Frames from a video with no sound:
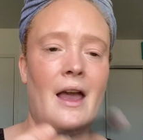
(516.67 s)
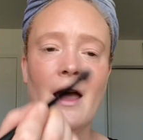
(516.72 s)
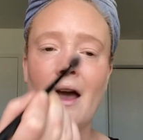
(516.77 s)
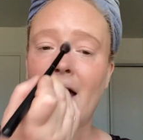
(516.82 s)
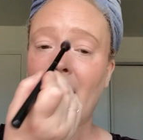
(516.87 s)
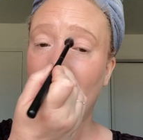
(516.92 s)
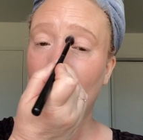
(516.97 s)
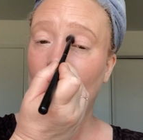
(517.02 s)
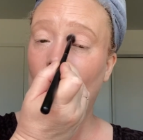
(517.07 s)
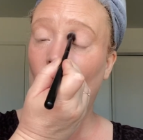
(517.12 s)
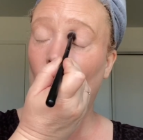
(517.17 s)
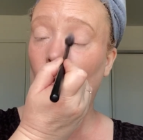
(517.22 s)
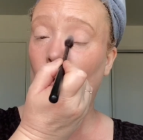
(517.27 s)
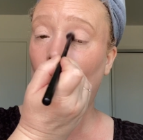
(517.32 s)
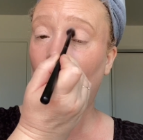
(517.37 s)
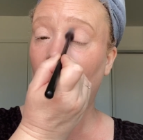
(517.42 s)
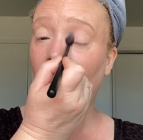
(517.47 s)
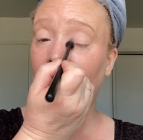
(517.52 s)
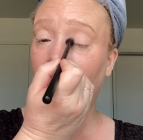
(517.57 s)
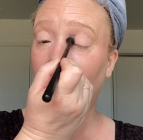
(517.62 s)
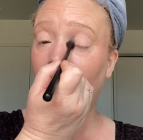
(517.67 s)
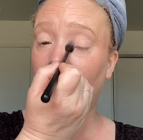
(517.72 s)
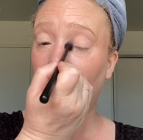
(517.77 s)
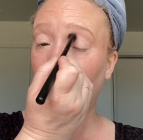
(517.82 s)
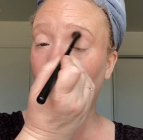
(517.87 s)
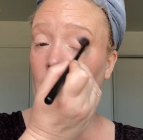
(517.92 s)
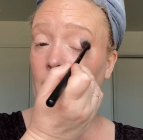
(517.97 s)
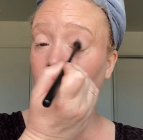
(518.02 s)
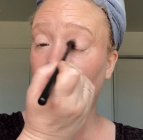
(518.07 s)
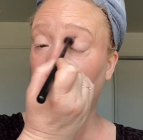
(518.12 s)
I'm
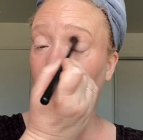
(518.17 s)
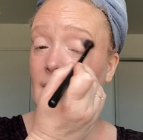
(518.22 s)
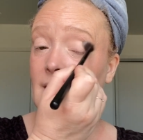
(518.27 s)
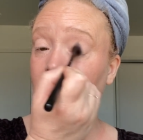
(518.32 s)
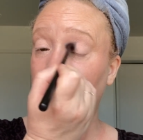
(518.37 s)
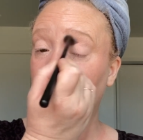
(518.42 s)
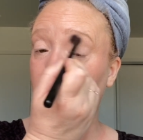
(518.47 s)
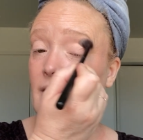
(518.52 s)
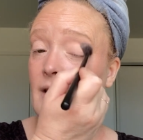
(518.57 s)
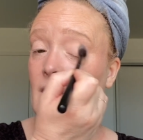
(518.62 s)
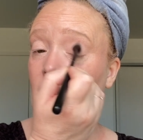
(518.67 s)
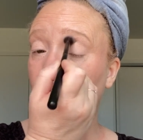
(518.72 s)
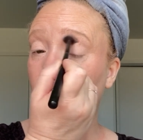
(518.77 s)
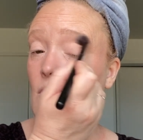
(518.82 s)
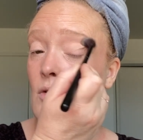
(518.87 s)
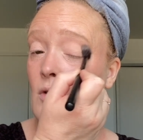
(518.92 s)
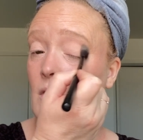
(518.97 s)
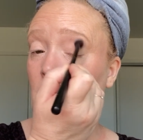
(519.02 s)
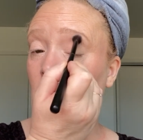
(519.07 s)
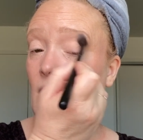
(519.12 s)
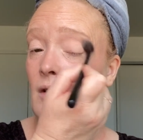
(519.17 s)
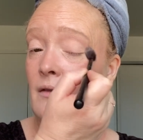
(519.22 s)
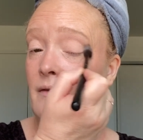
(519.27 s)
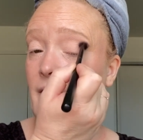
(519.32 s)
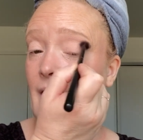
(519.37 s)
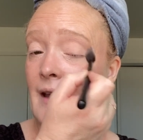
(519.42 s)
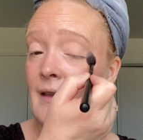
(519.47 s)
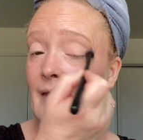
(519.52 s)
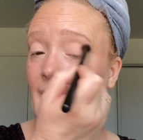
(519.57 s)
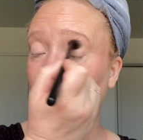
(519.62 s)
walking relatively normal
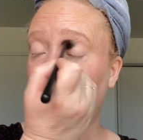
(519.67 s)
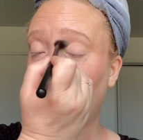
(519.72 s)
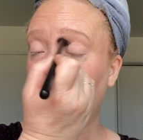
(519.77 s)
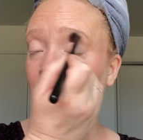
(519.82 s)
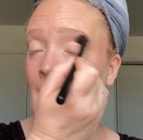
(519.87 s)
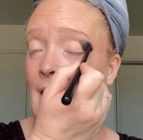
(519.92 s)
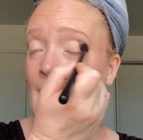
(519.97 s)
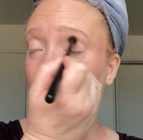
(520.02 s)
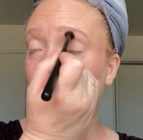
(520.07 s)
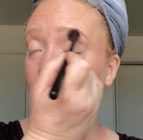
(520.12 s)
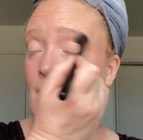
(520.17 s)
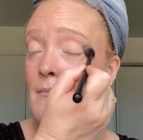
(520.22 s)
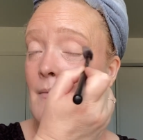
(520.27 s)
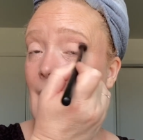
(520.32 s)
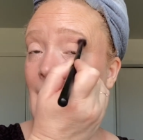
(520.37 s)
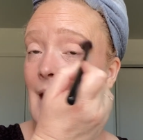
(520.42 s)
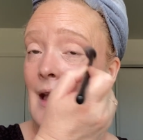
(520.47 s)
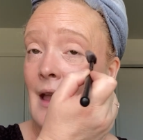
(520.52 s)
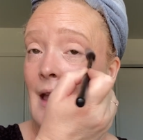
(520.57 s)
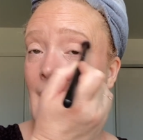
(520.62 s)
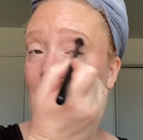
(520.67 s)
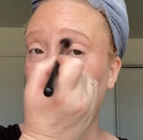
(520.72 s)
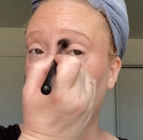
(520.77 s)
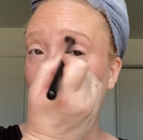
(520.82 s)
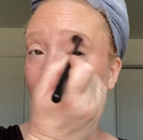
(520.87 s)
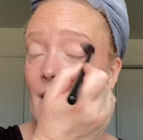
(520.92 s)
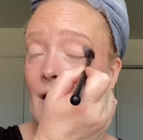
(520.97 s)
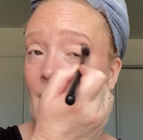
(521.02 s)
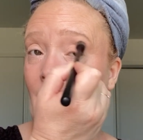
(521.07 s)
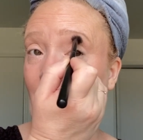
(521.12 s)
finally. My
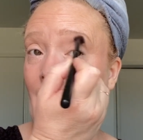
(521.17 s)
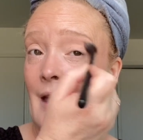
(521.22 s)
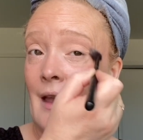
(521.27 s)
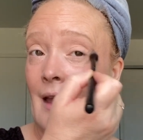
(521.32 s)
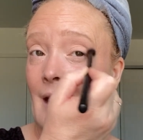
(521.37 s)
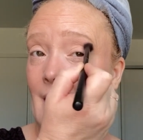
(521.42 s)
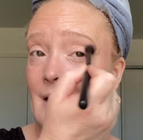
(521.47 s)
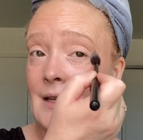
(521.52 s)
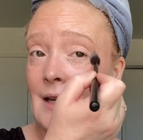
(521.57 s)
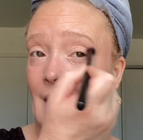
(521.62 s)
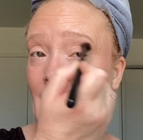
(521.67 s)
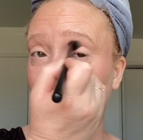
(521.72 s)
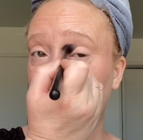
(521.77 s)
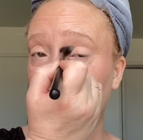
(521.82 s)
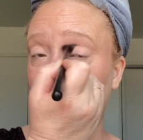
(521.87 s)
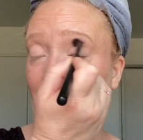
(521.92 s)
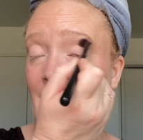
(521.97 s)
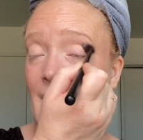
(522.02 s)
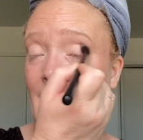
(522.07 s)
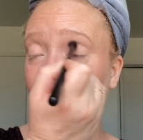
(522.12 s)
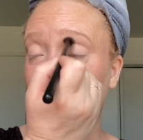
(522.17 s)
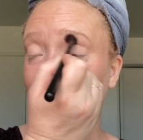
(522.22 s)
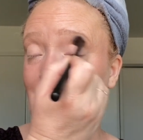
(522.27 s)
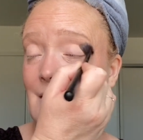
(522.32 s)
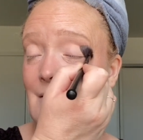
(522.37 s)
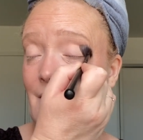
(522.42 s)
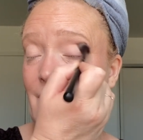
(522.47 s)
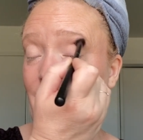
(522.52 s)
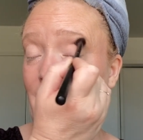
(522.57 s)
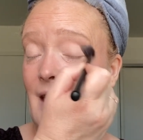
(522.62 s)
RA attacked my hands
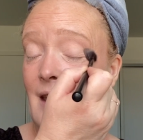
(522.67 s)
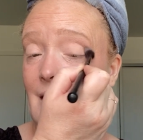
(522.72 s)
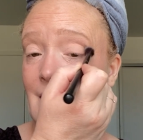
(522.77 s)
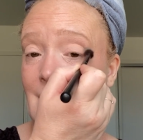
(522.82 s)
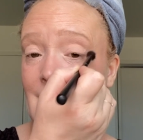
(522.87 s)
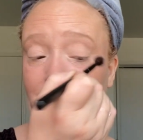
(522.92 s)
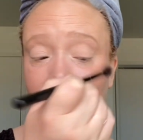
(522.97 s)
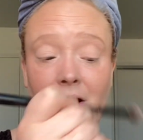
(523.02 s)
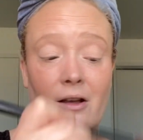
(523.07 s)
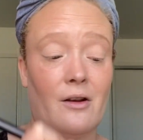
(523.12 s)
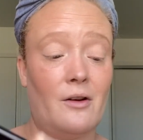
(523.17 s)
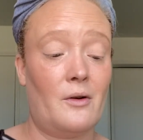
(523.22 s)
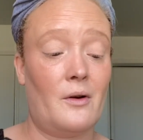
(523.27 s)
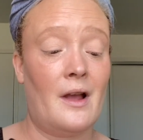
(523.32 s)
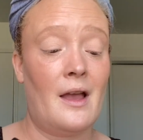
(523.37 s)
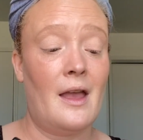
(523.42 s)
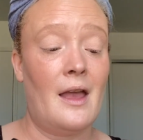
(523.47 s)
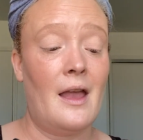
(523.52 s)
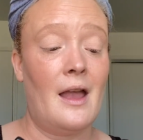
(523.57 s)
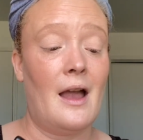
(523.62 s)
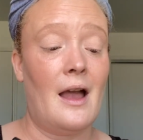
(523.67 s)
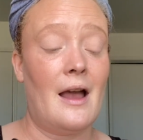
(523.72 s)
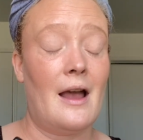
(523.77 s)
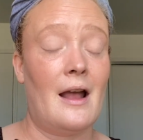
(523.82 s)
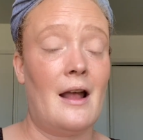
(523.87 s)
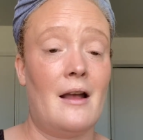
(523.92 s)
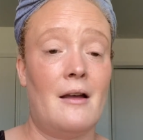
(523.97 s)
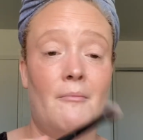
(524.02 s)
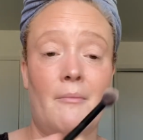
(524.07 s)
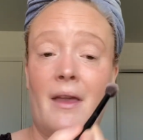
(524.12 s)
and feet, so
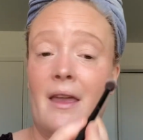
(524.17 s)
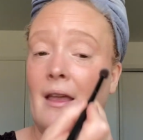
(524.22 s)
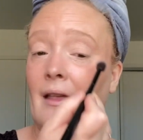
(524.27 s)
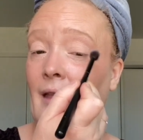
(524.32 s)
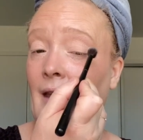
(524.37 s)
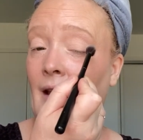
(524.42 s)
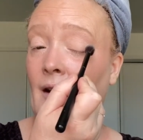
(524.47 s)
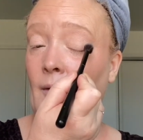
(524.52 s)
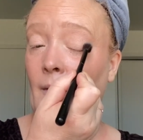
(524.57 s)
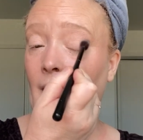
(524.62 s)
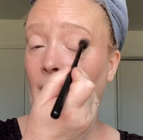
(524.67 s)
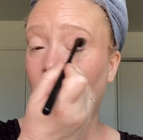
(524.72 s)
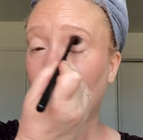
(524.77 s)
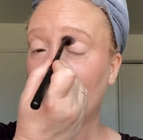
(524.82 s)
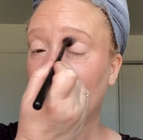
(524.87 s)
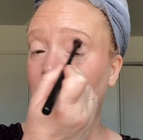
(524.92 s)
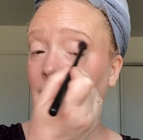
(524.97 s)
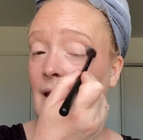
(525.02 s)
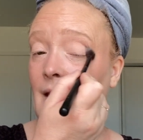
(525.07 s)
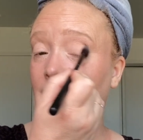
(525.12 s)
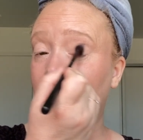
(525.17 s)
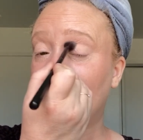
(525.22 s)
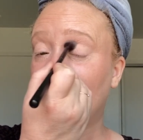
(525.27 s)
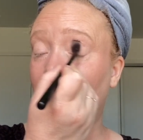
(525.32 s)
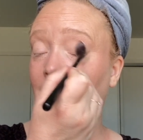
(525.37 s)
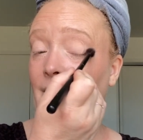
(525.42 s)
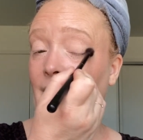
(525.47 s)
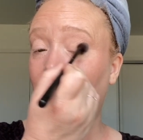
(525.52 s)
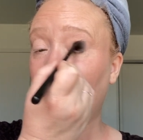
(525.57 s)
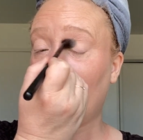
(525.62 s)
like around
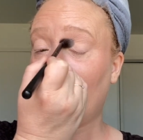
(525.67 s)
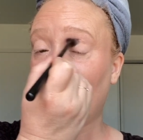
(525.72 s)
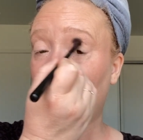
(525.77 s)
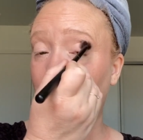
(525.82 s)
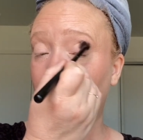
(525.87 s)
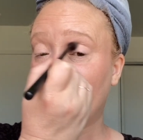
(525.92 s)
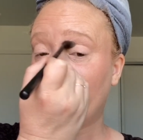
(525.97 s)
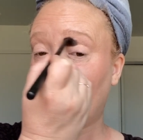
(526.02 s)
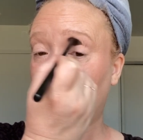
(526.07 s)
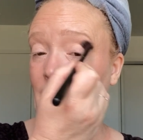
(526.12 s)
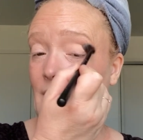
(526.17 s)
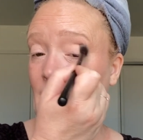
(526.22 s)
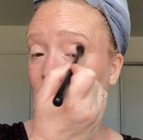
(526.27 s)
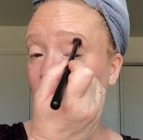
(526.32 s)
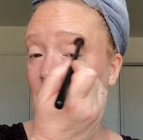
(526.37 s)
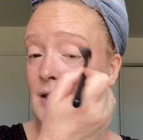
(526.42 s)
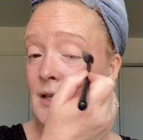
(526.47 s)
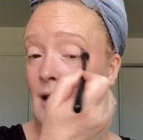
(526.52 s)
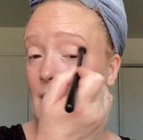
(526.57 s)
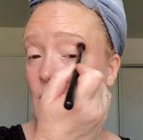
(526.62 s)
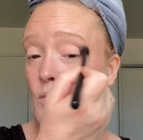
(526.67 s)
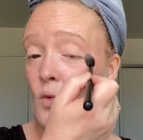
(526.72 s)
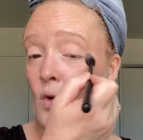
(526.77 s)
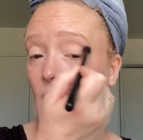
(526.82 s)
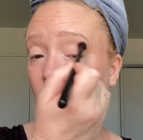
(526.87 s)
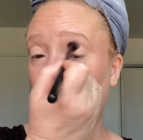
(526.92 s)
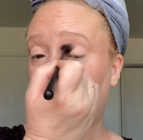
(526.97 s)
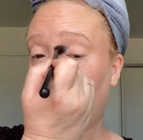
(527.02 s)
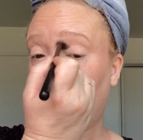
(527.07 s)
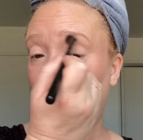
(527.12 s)
Thanksgiving, I was having a hard time
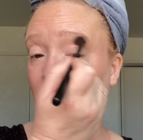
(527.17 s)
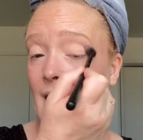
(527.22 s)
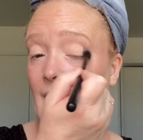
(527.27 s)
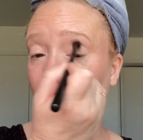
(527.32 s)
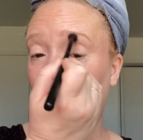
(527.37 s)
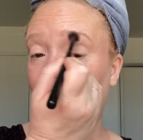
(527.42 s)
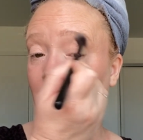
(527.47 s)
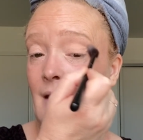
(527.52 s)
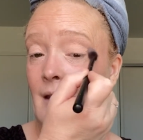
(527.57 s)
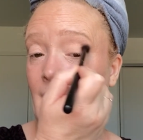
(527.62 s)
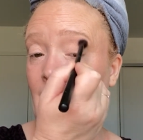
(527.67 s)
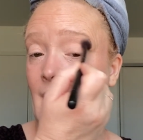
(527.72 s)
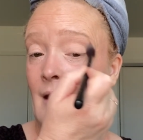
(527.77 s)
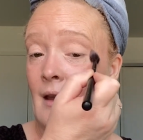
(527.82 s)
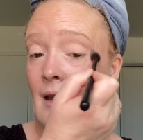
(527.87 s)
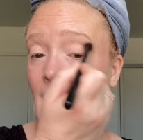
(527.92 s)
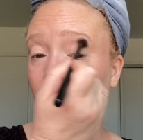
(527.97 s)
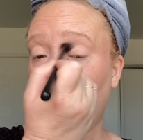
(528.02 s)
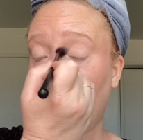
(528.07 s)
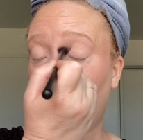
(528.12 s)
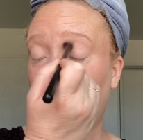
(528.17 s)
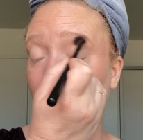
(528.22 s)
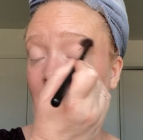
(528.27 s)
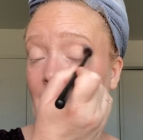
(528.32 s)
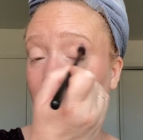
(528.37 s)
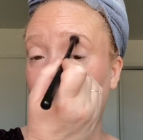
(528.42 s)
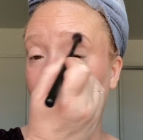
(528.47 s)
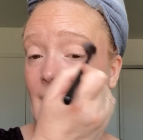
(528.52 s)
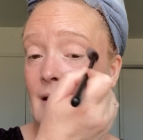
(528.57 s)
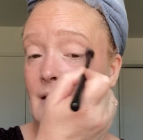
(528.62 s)
walking
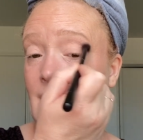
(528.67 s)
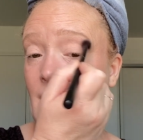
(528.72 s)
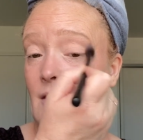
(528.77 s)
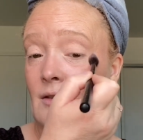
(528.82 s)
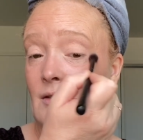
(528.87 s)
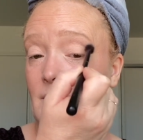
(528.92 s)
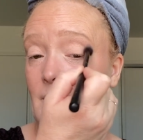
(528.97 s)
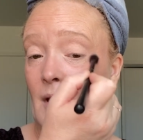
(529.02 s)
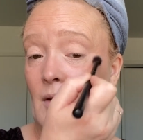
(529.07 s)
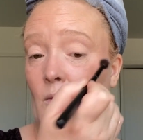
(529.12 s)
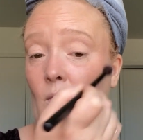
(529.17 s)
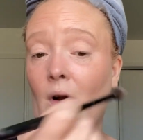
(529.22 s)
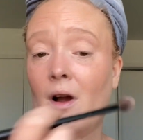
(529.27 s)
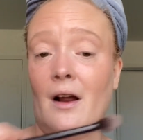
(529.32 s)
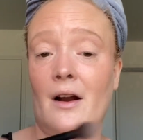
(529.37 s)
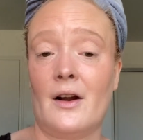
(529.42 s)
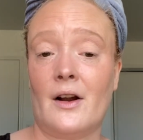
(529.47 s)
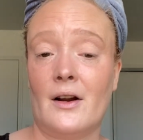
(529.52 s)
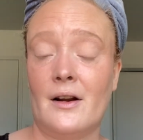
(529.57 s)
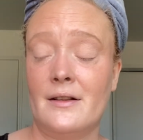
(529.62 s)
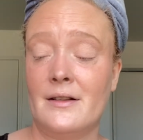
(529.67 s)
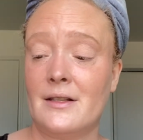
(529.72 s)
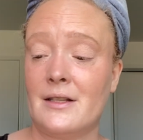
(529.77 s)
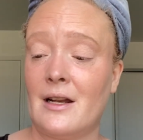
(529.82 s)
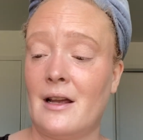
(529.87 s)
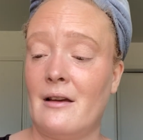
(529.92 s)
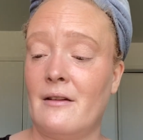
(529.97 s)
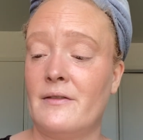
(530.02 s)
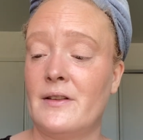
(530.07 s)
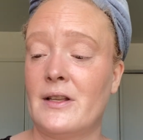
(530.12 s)
and had to use my walker and stuff.